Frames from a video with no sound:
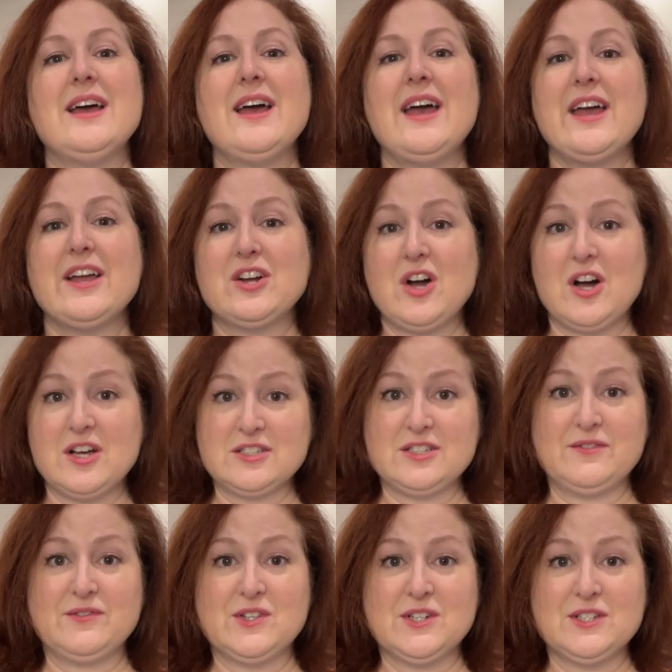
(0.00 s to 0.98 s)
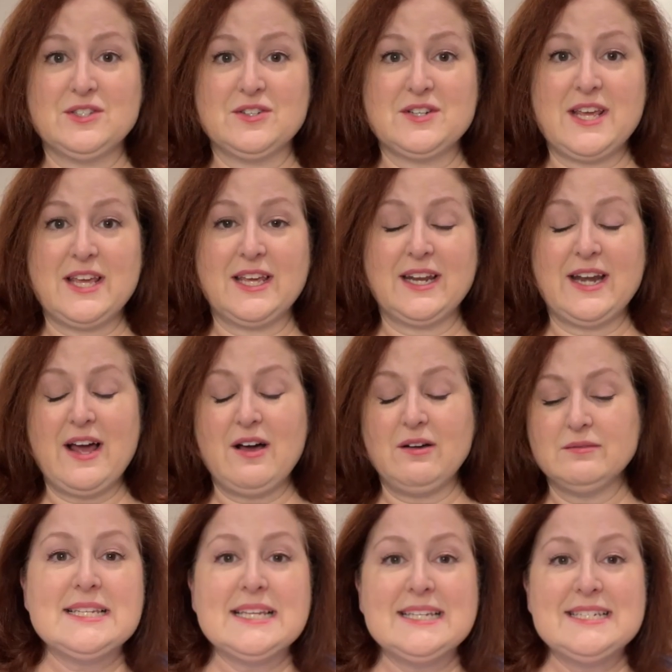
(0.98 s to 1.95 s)
and cost of goods are taken
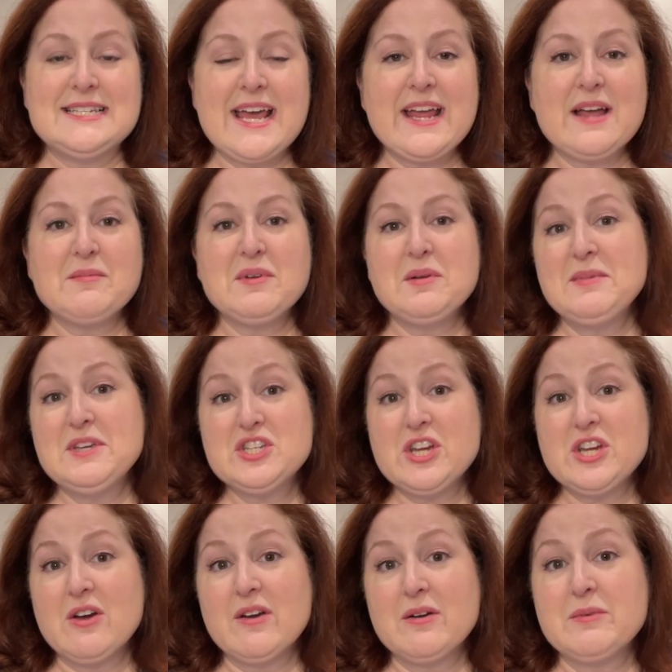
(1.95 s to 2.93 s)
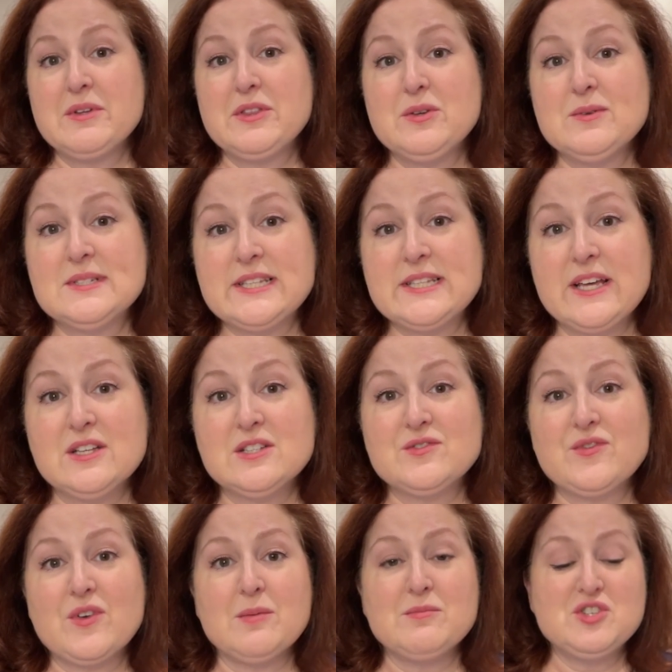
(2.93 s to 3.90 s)
out. Today, I'm going to be sharing with you sales
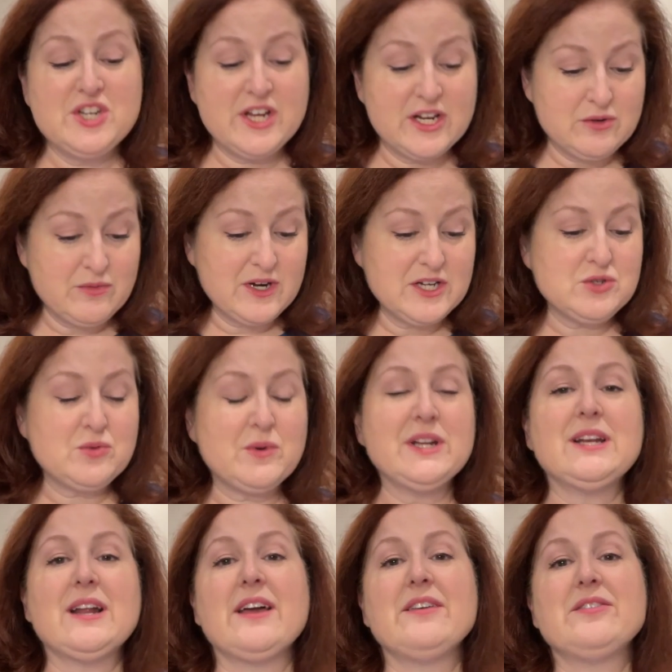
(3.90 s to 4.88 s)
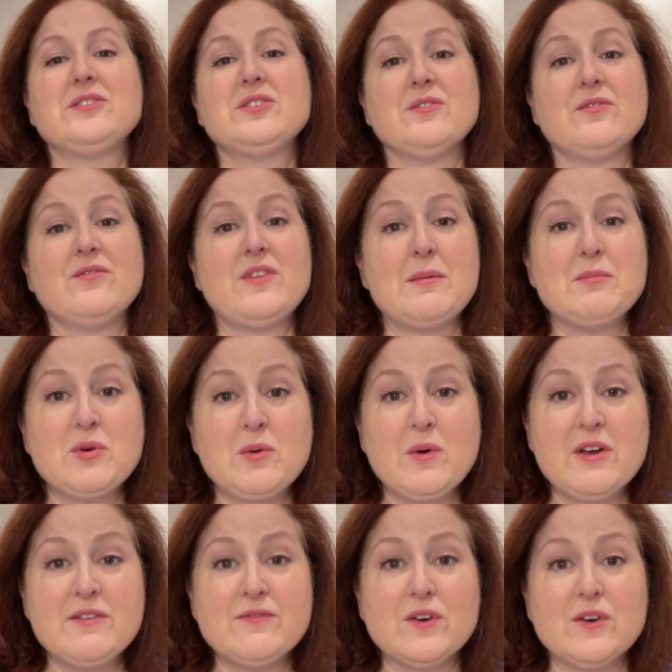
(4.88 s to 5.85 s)
from January 29th to
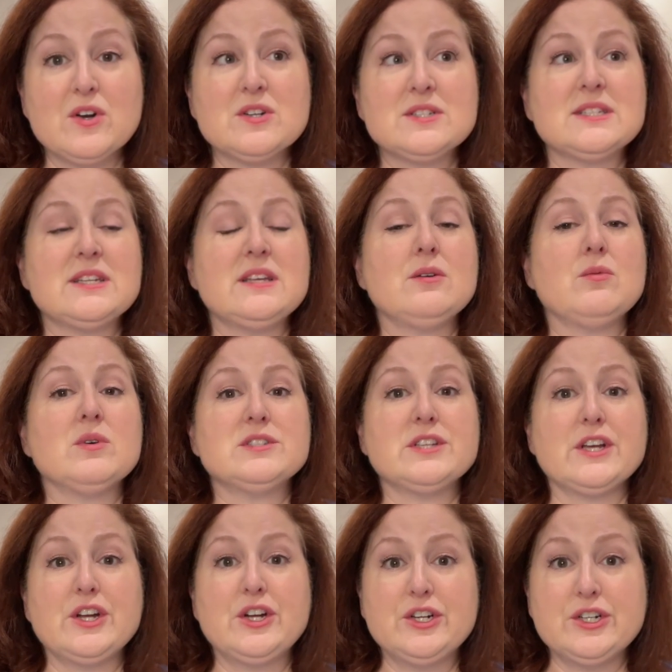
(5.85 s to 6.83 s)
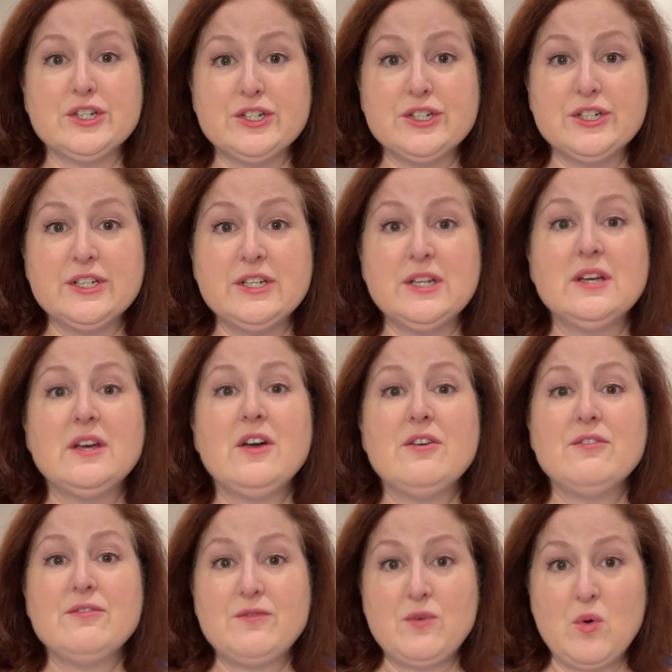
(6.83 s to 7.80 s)
February 1st. It was a good
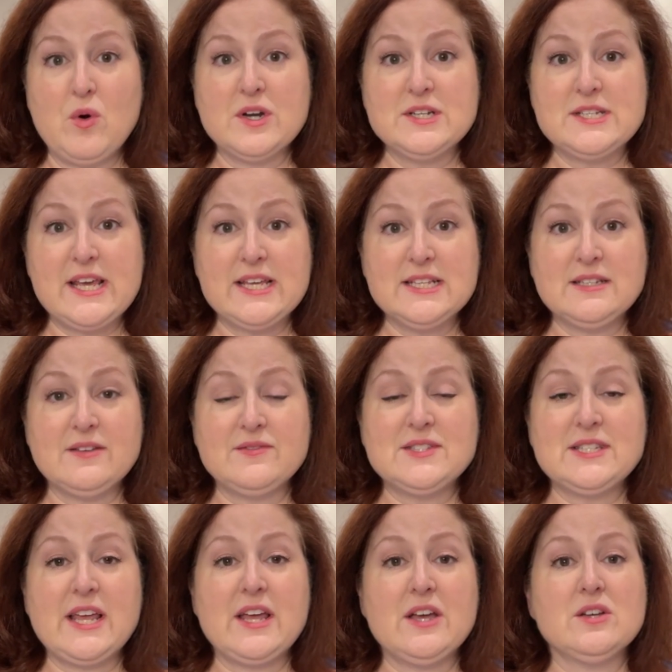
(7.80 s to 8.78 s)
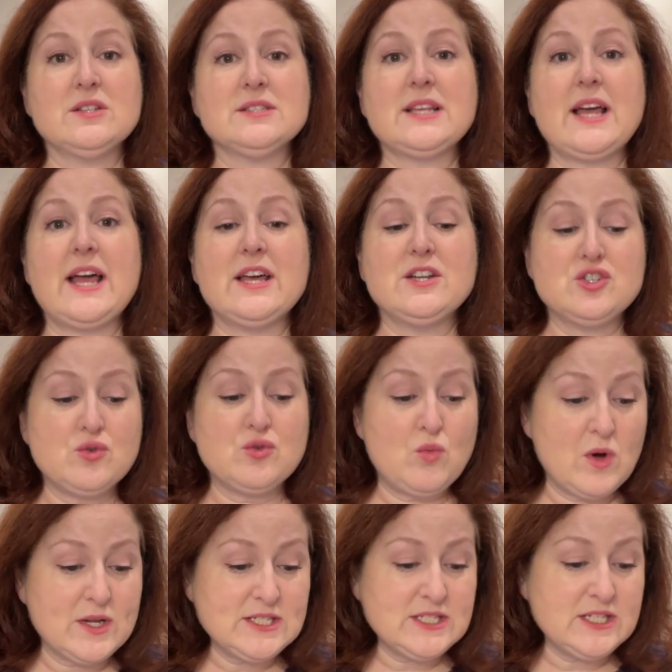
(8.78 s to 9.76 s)
4 days of sales. I had
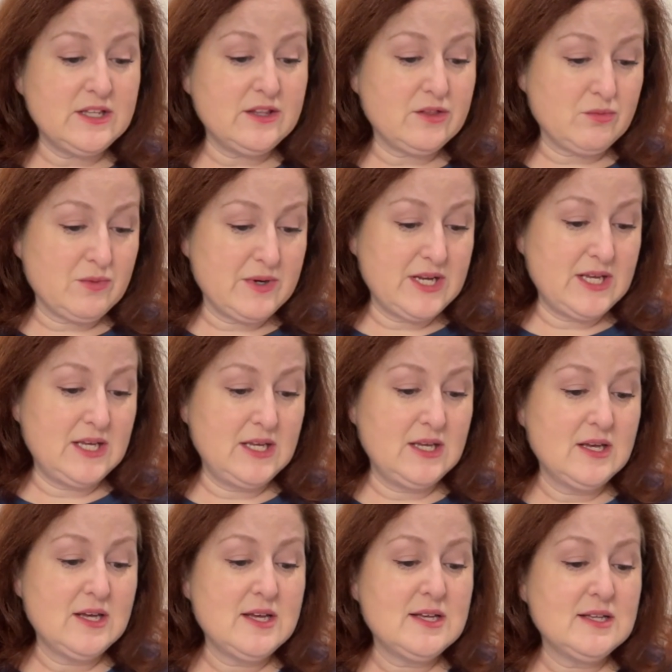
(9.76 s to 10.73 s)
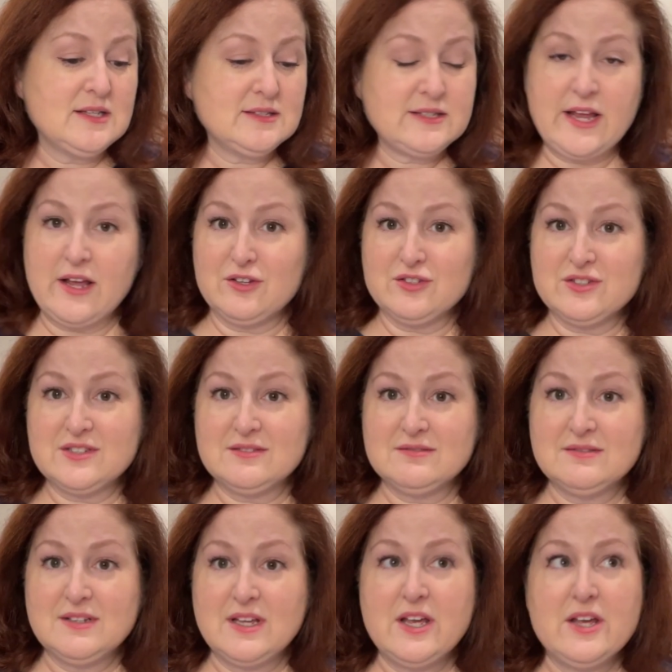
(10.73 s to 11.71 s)
23 sales.
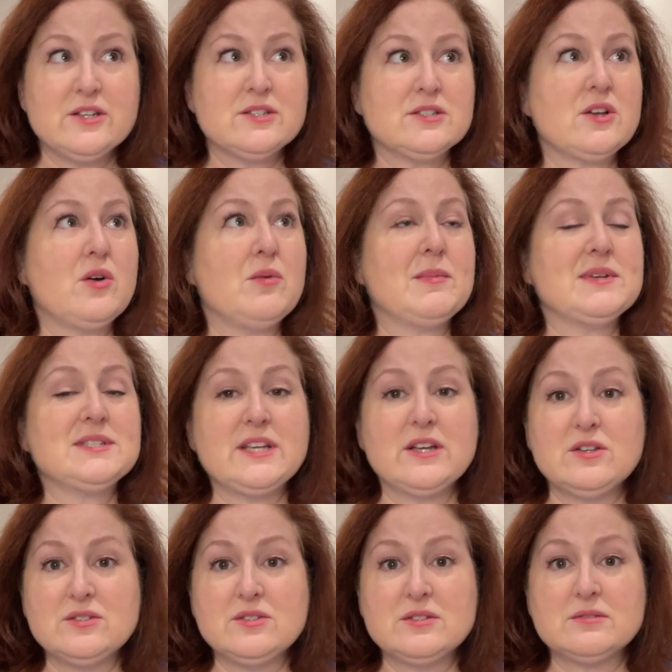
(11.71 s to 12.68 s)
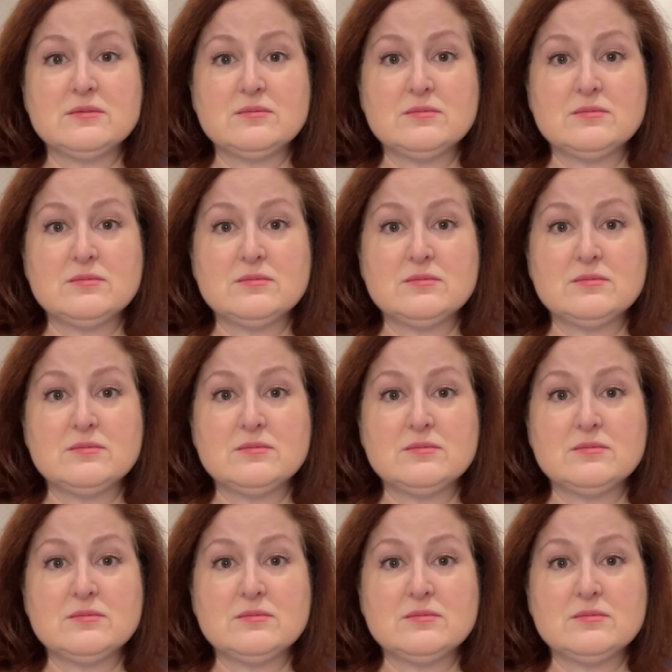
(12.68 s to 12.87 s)
So my sales